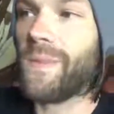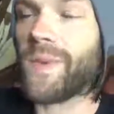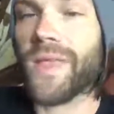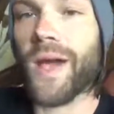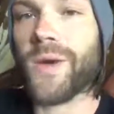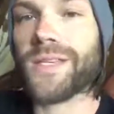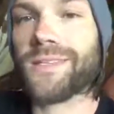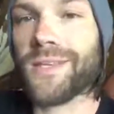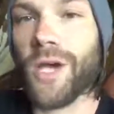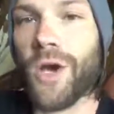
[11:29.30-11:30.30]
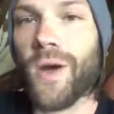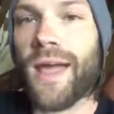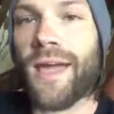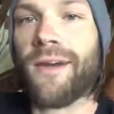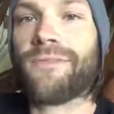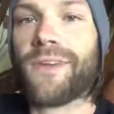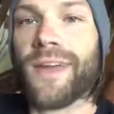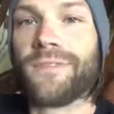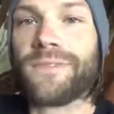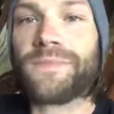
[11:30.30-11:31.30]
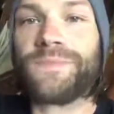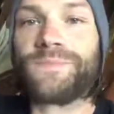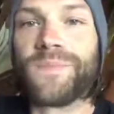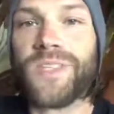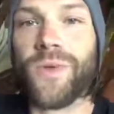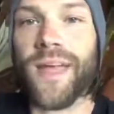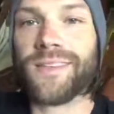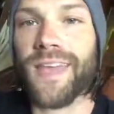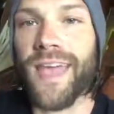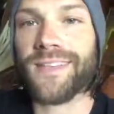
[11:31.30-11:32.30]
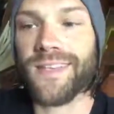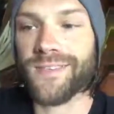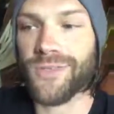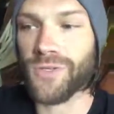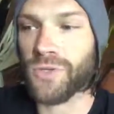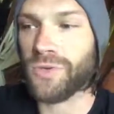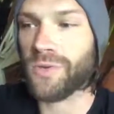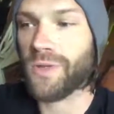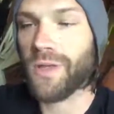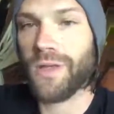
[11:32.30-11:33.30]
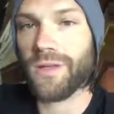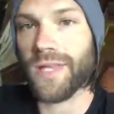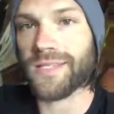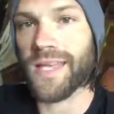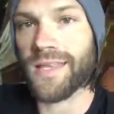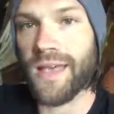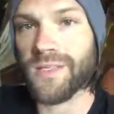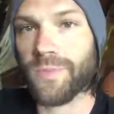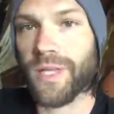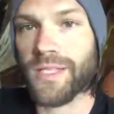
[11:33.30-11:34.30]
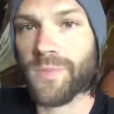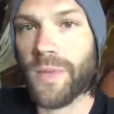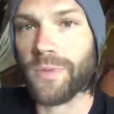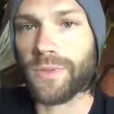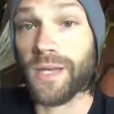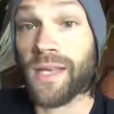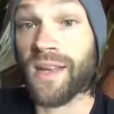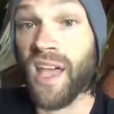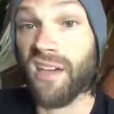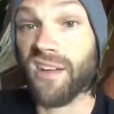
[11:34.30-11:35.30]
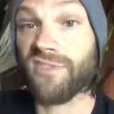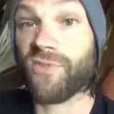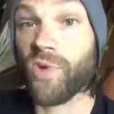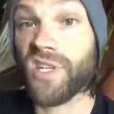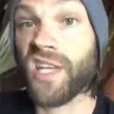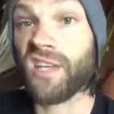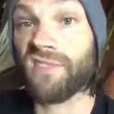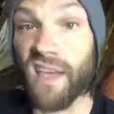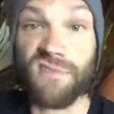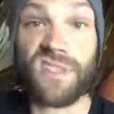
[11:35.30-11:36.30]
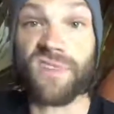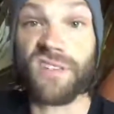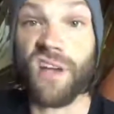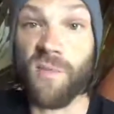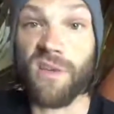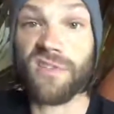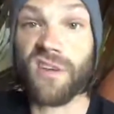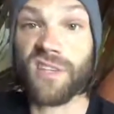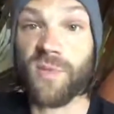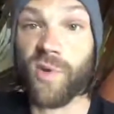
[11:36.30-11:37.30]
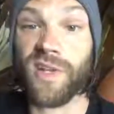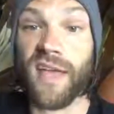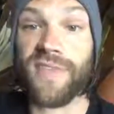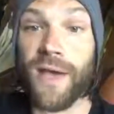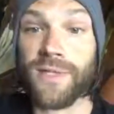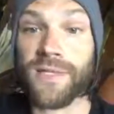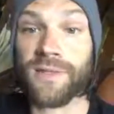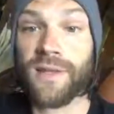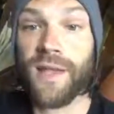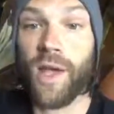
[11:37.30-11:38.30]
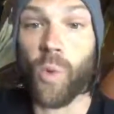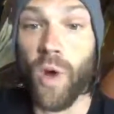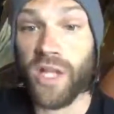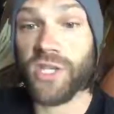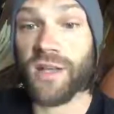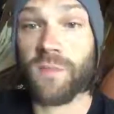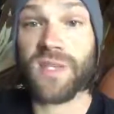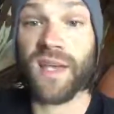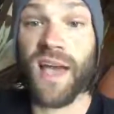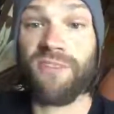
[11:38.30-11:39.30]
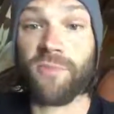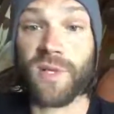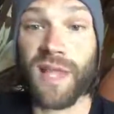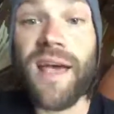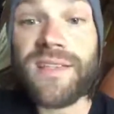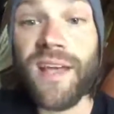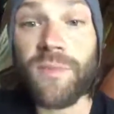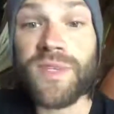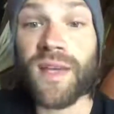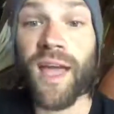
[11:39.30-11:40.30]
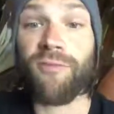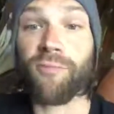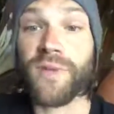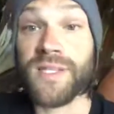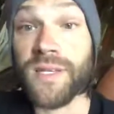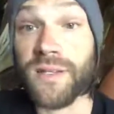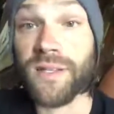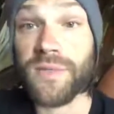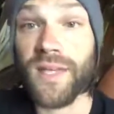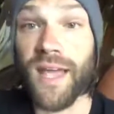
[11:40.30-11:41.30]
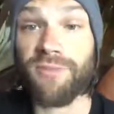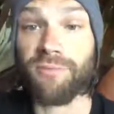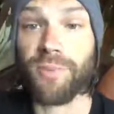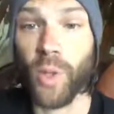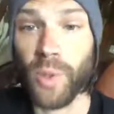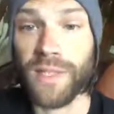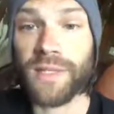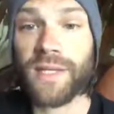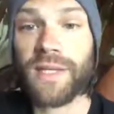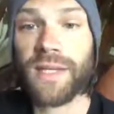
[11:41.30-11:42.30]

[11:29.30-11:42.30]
but they always get to go have kind of direct access to like 10,000 plus people. And now there are 14,000 of us, almost 13,900 watching. I'm seeing hi from Alaska. I'm seeing hi from Brazil. I'm seeing hi from Poland.